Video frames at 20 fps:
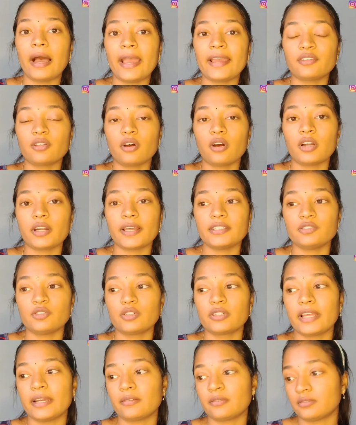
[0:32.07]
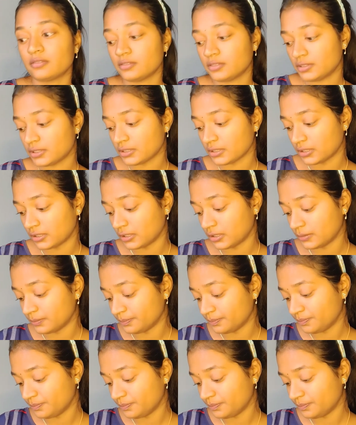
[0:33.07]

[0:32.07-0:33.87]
I thought I should get some